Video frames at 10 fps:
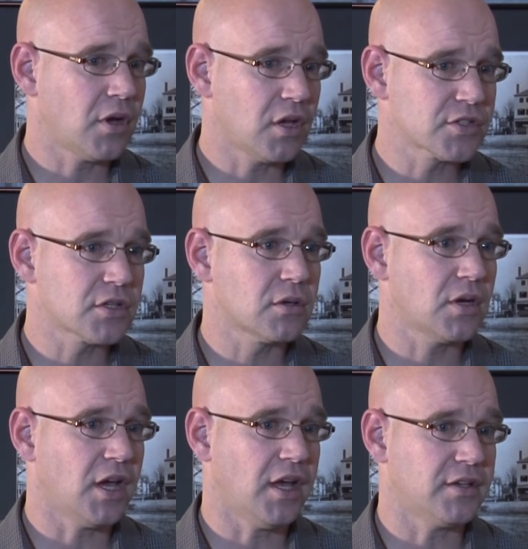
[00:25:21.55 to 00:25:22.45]
also
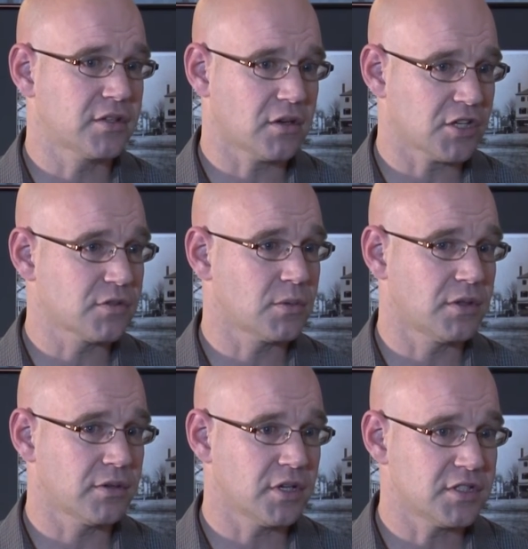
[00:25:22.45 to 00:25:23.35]
at CrossFit
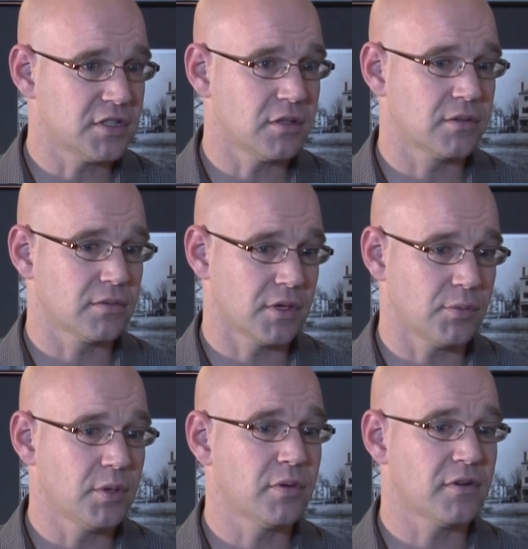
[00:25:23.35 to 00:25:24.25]
133,
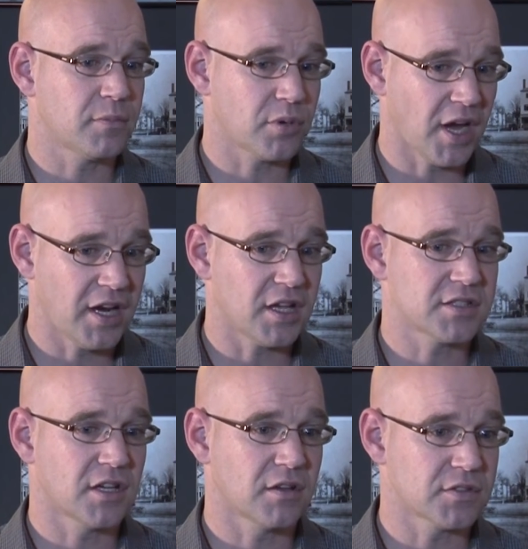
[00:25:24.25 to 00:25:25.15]
we pride
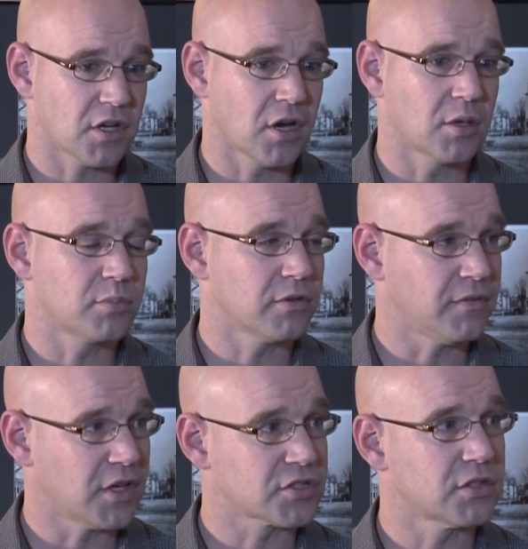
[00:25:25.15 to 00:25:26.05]
ourselves on
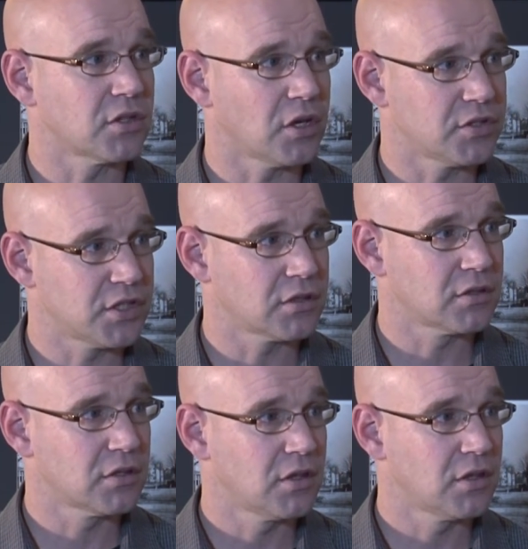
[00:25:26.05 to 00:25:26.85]
professional coaching.